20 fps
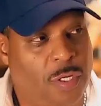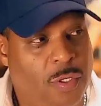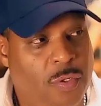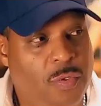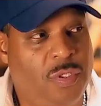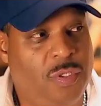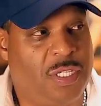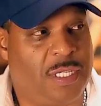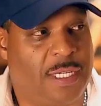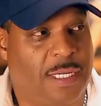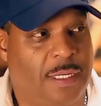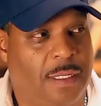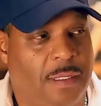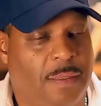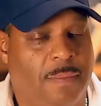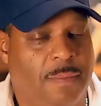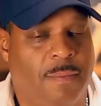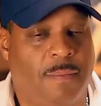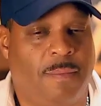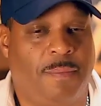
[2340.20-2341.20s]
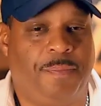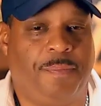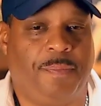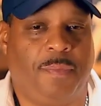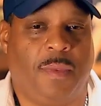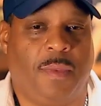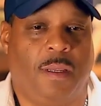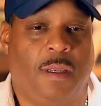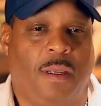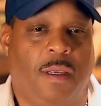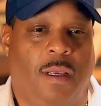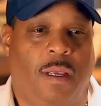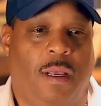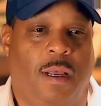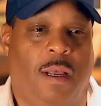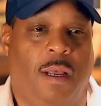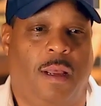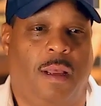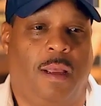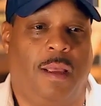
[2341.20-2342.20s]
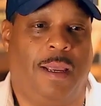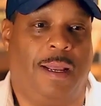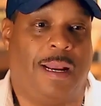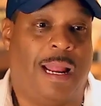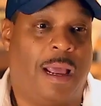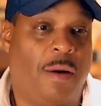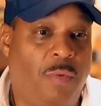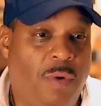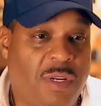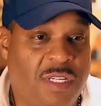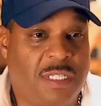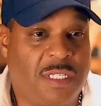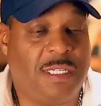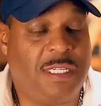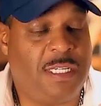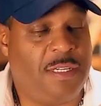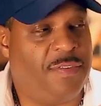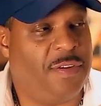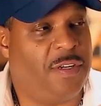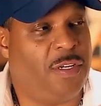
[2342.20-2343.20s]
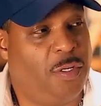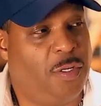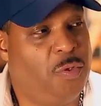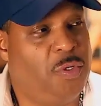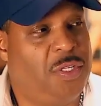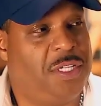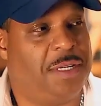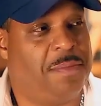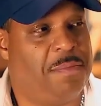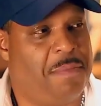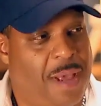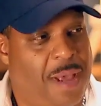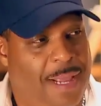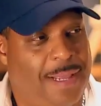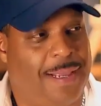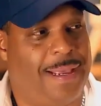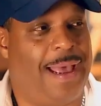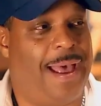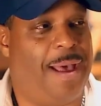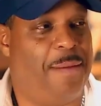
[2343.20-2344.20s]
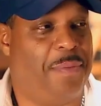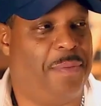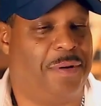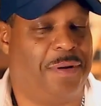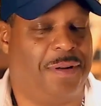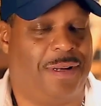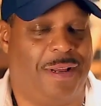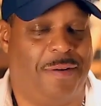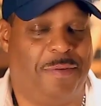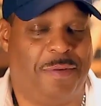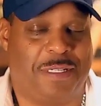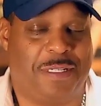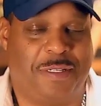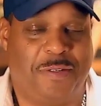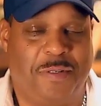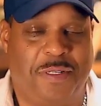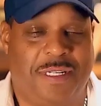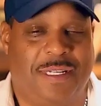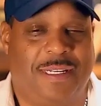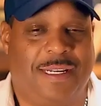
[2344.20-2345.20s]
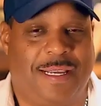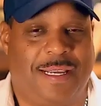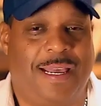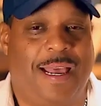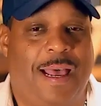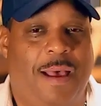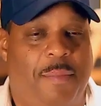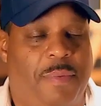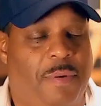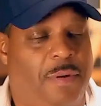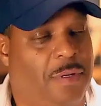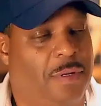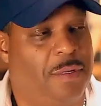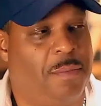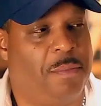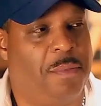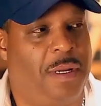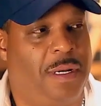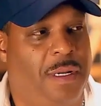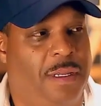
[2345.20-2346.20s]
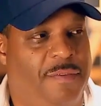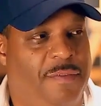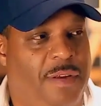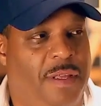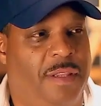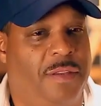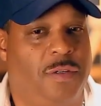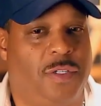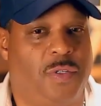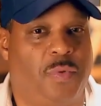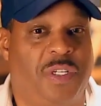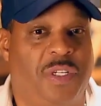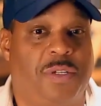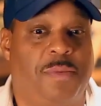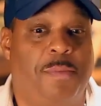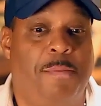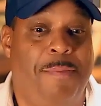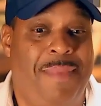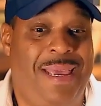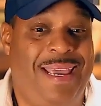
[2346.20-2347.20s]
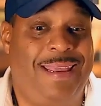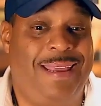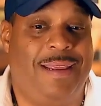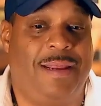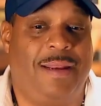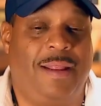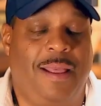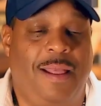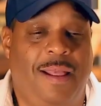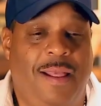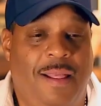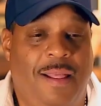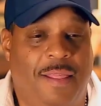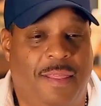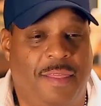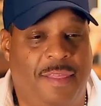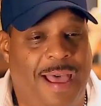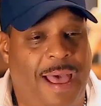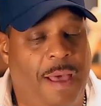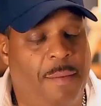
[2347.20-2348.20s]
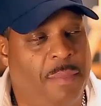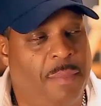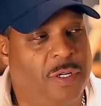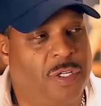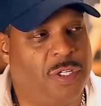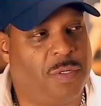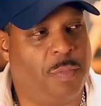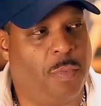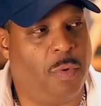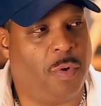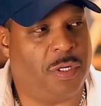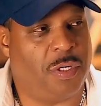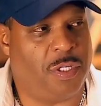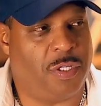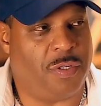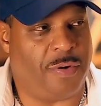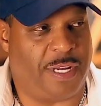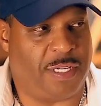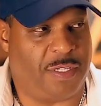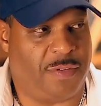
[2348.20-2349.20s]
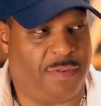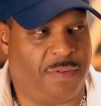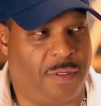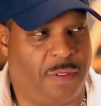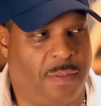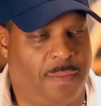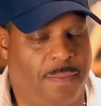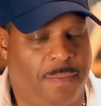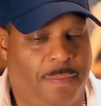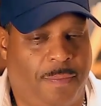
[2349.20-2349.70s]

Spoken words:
losing. And I wasn't even losing my capital, I was losing the capital and money of others, which made it that much more stressful.